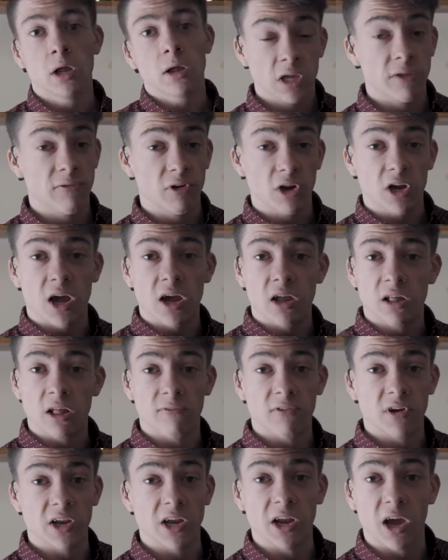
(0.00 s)
If you guys
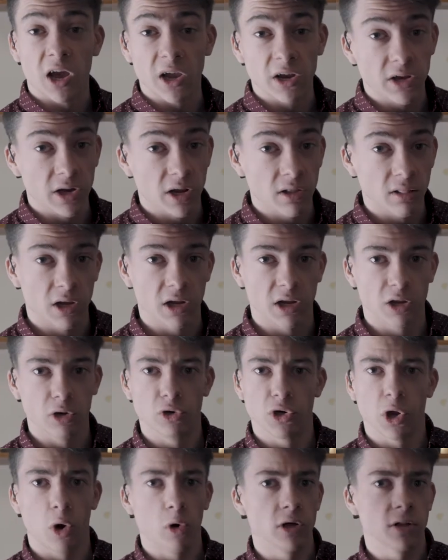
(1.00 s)
have any idea, like you
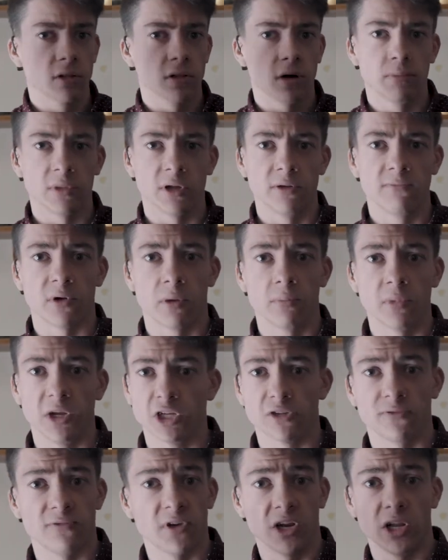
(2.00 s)
noticed something from
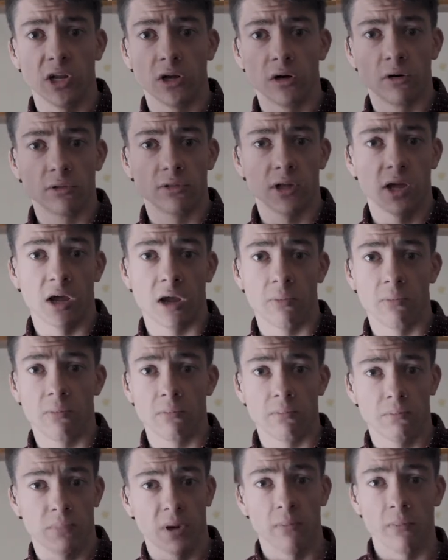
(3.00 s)
each video that
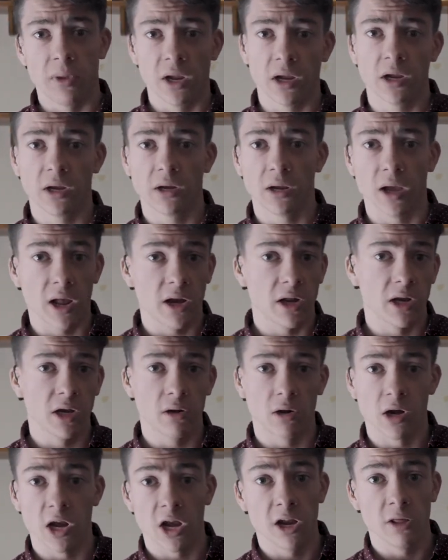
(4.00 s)
I'm making, editing
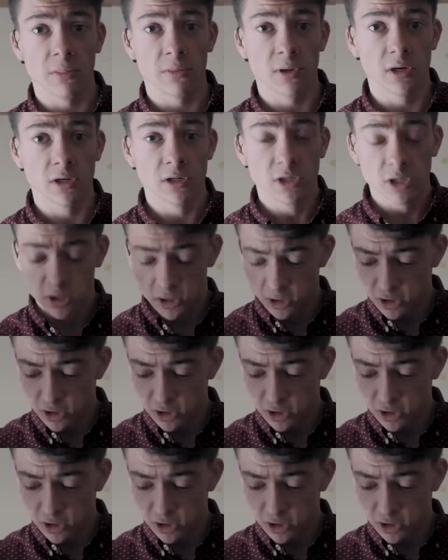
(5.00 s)
or anything,